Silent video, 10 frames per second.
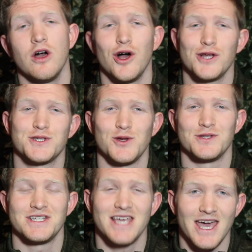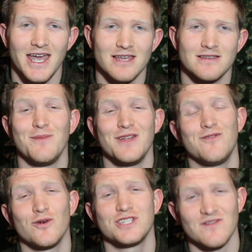also known as a TAG. The main
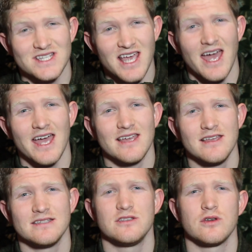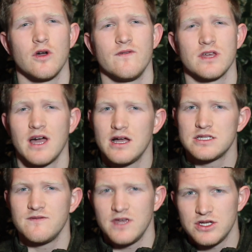focus of a TAG is to look over the
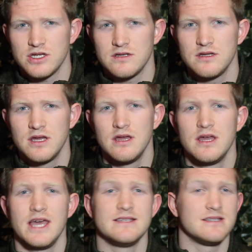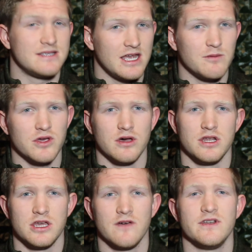conservation and
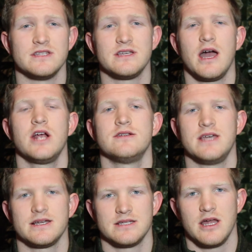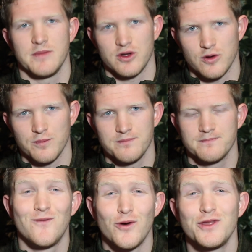sustainability of an entire taxonomic group.
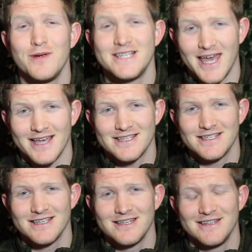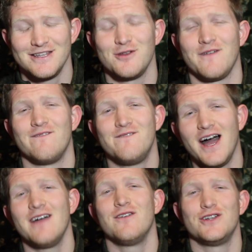43 tags, nearly
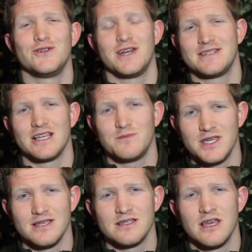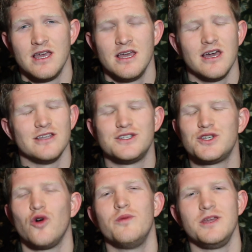500 SSPs, and
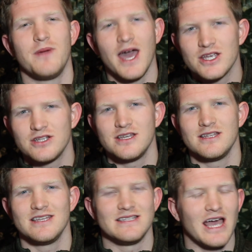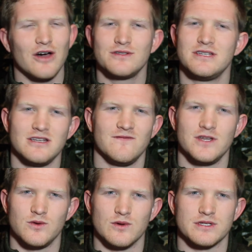so many passionate and talented
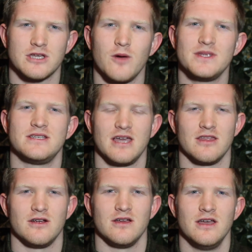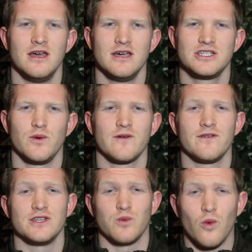individuals coming together to work for
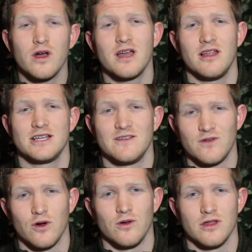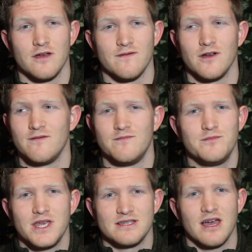this one collective goal of
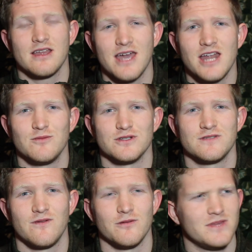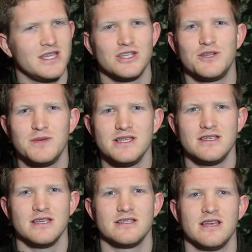exotic animals for each
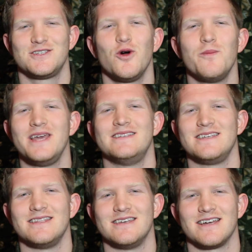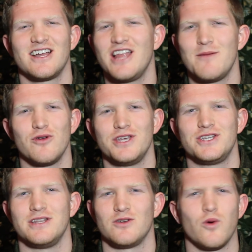species. It's so amazing the
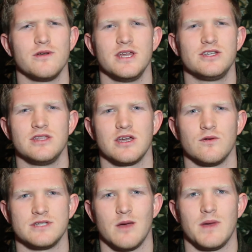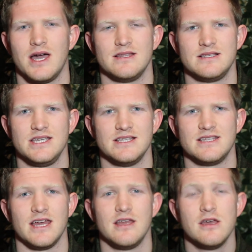collaboration and coordination that goes on behind the scenes
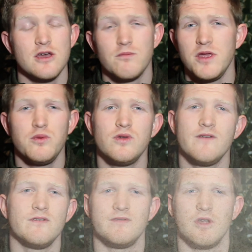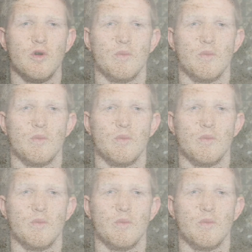that people ever even know